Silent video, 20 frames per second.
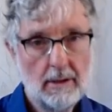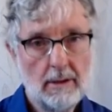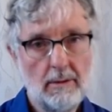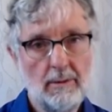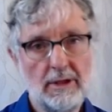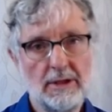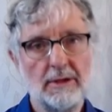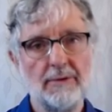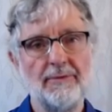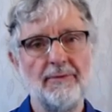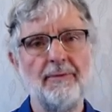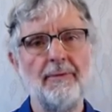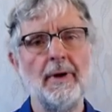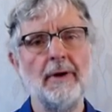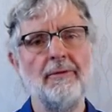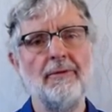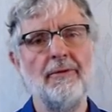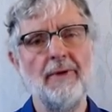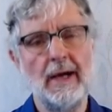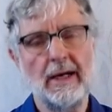which
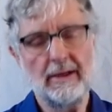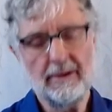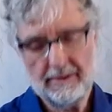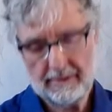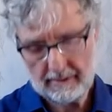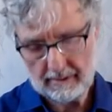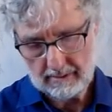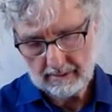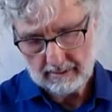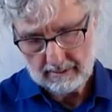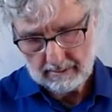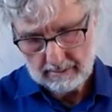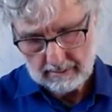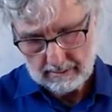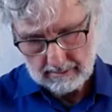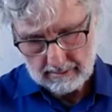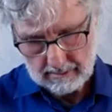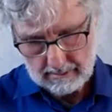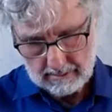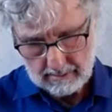affects
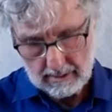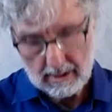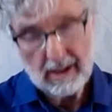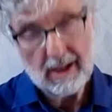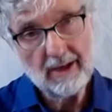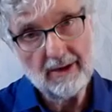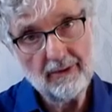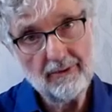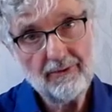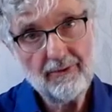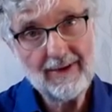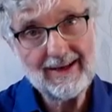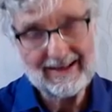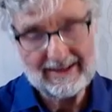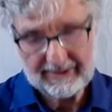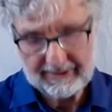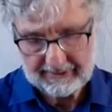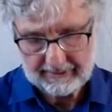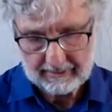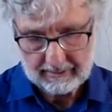and
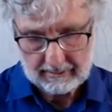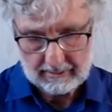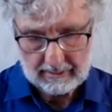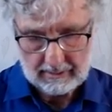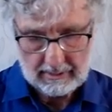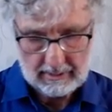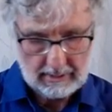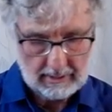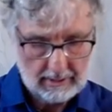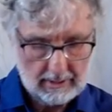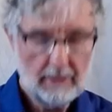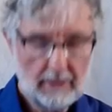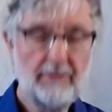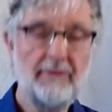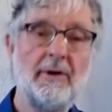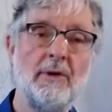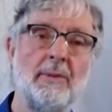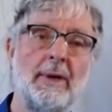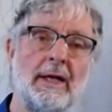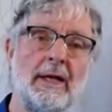afflicts
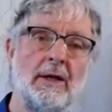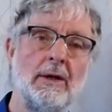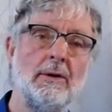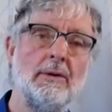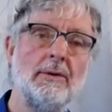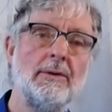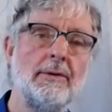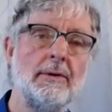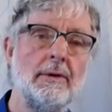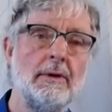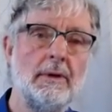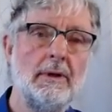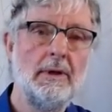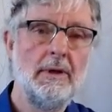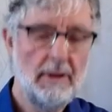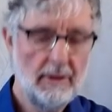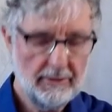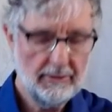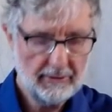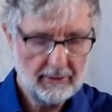so many youth
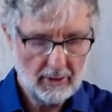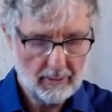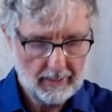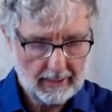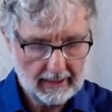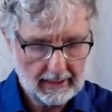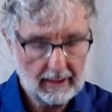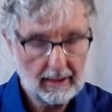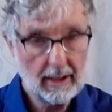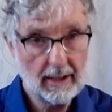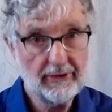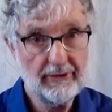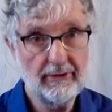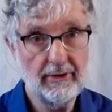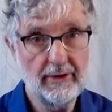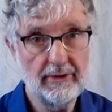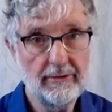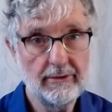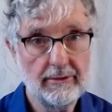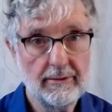in so many
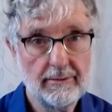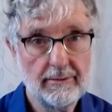countries.